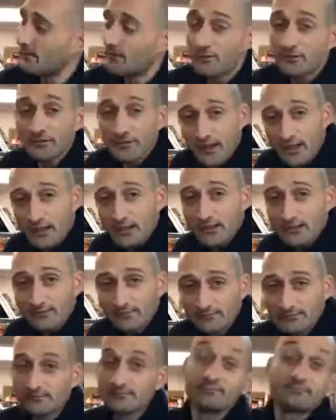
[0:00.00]
if you suck,
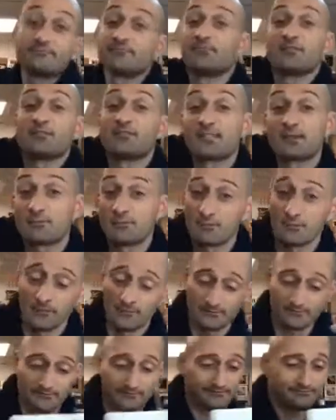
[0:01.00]
say what you
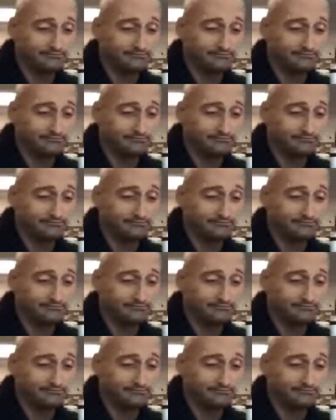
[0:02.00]
want,